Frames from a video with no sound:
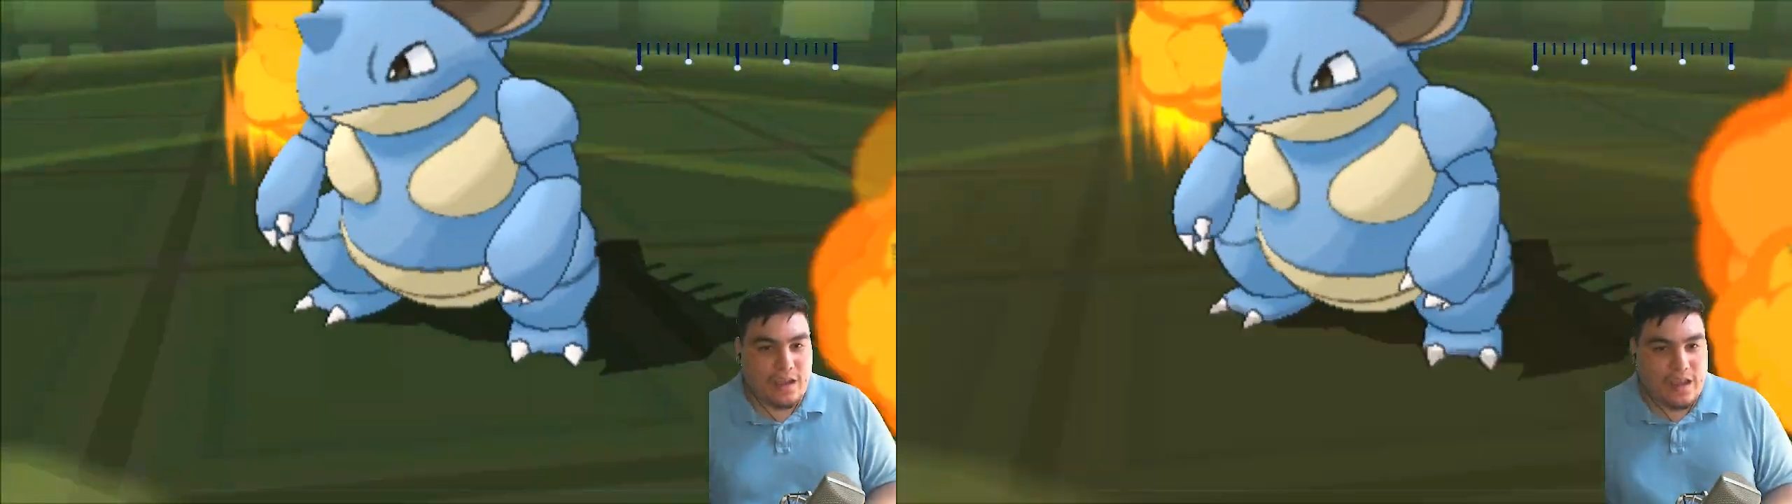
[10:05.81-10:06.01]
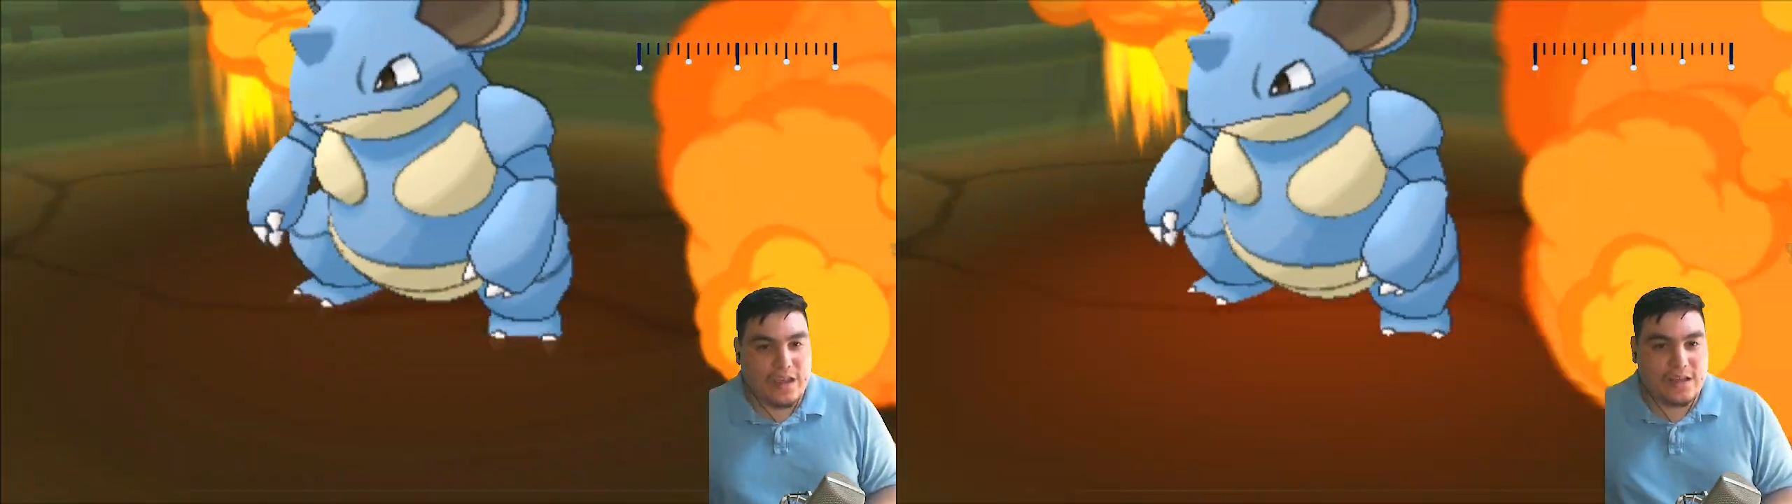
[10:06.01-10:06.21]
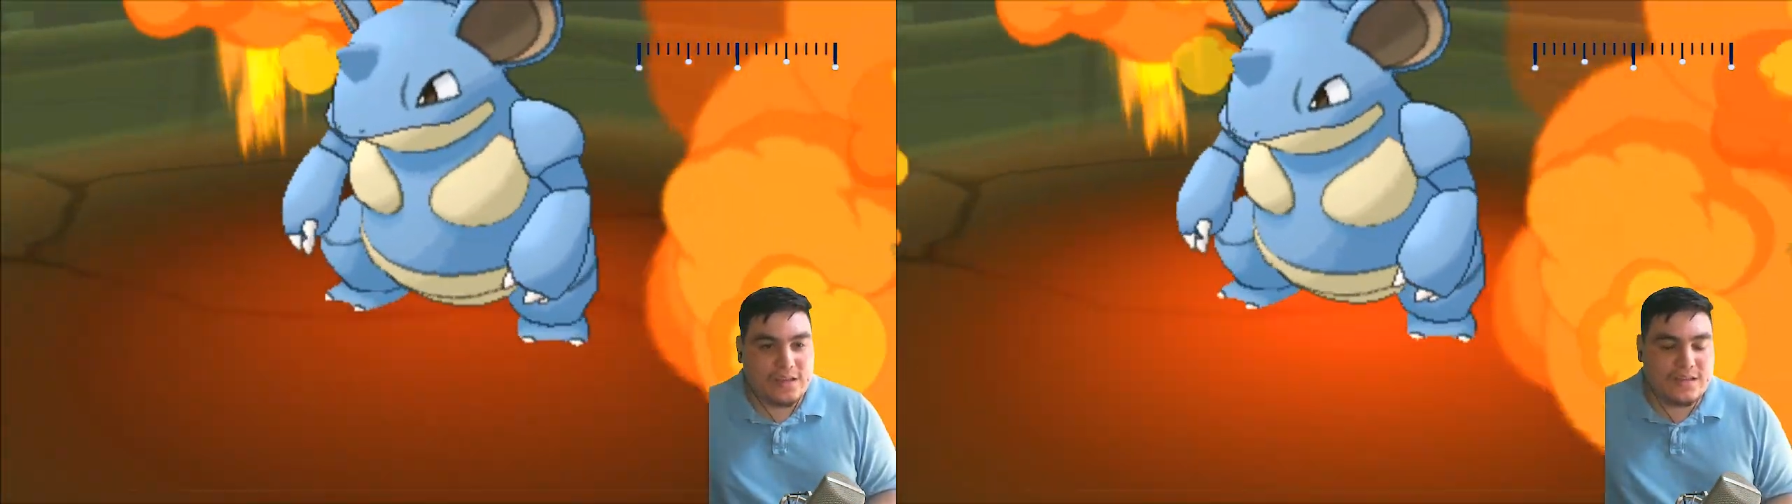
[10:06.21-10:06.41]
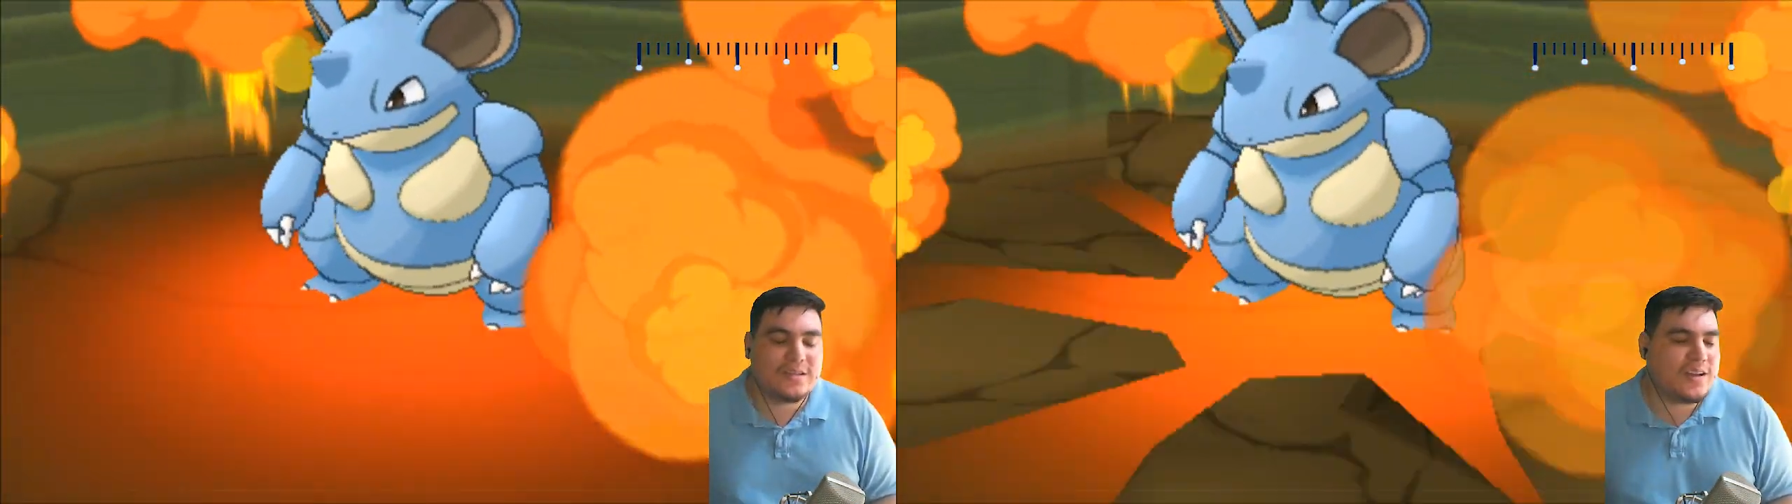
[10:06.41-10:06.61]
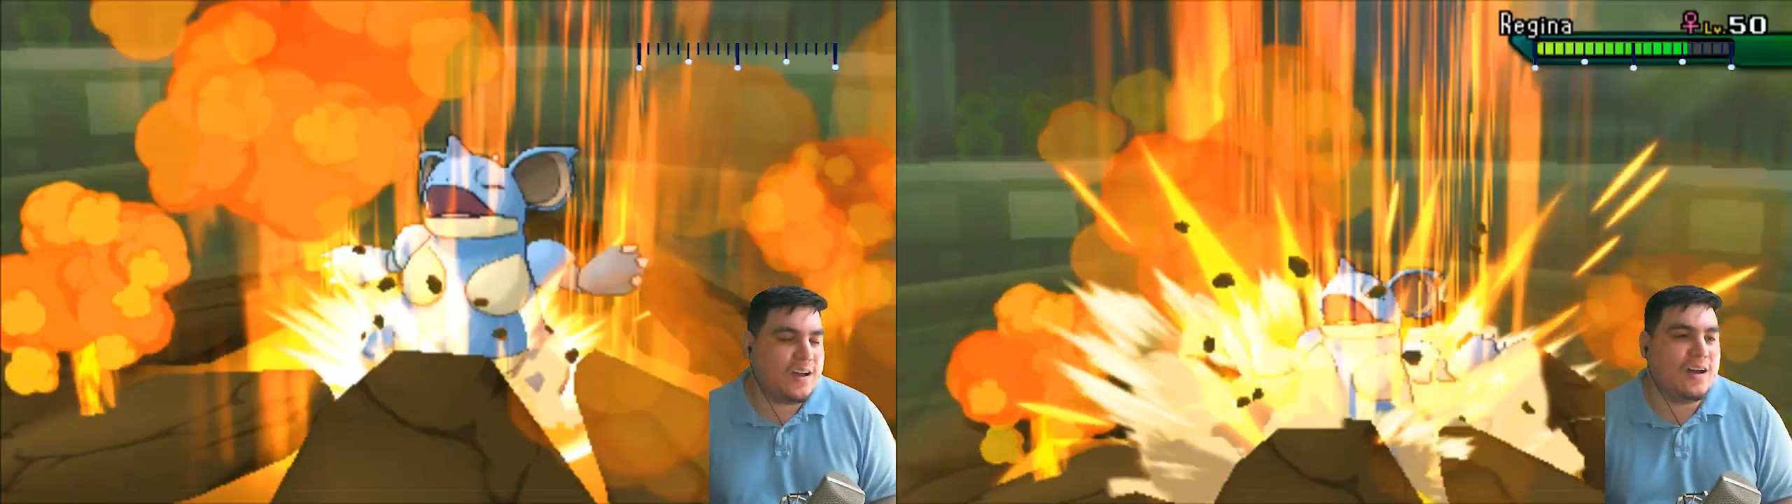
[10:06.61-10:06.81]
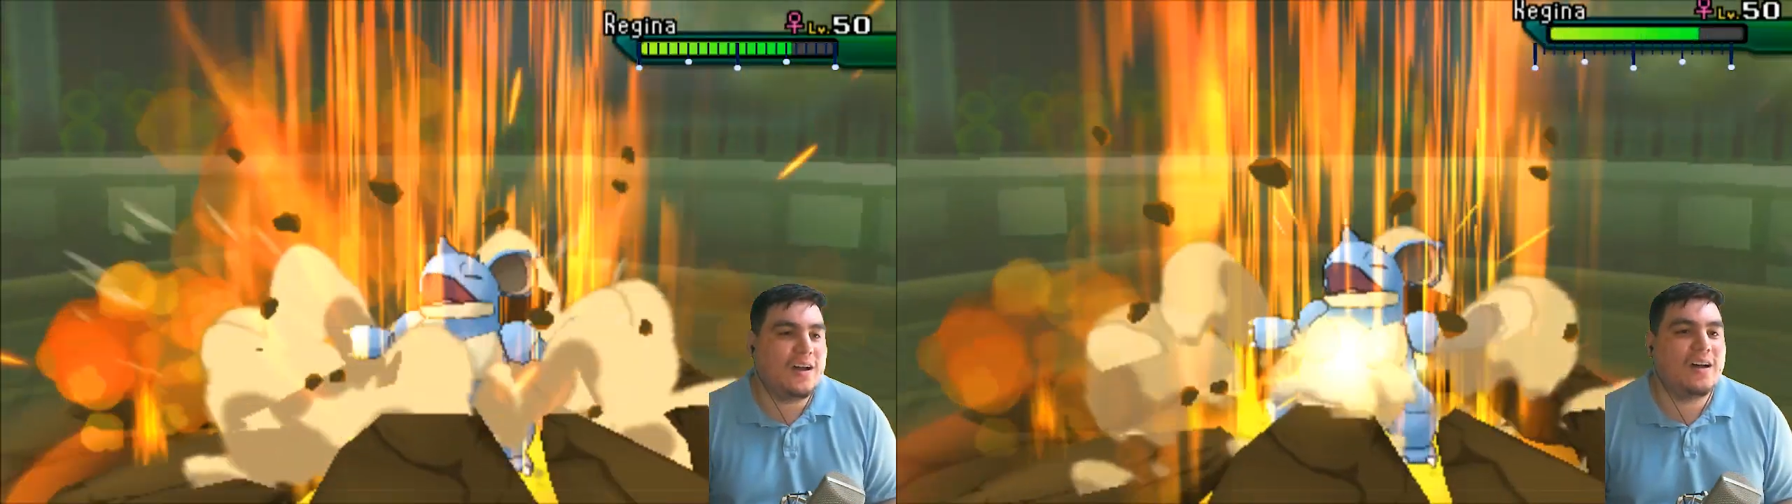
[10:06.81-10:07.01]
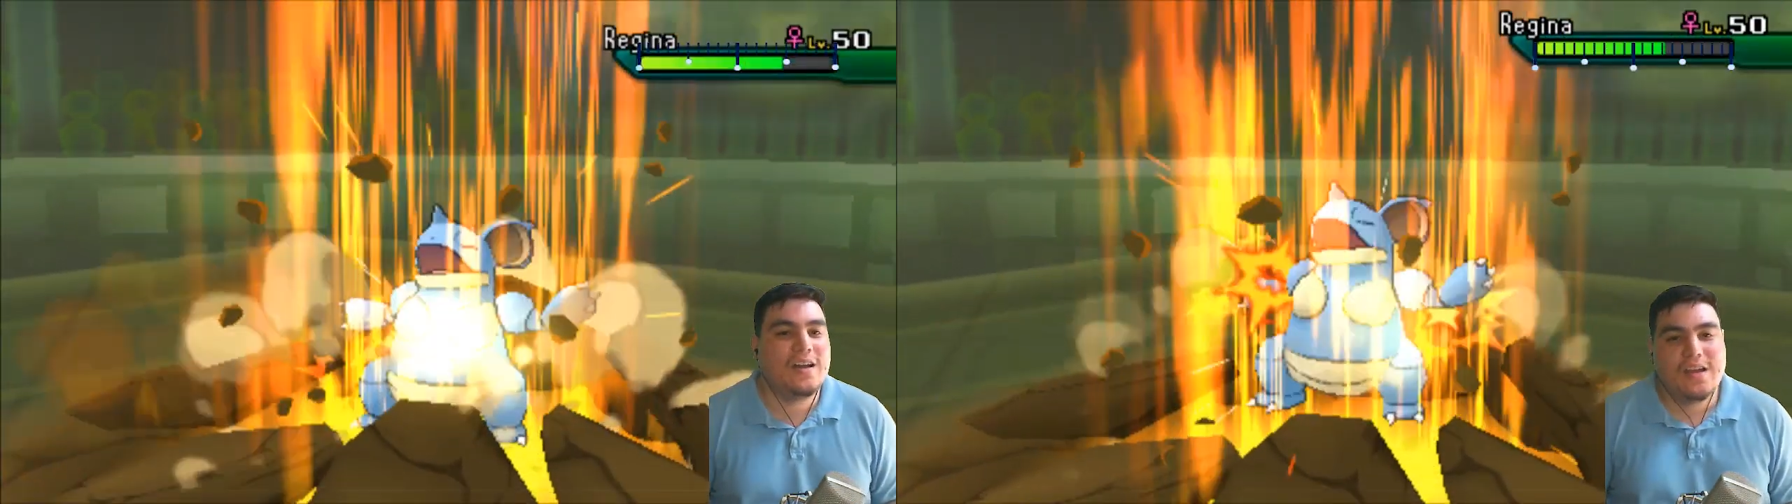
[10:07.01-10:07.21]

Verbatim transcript: and uh,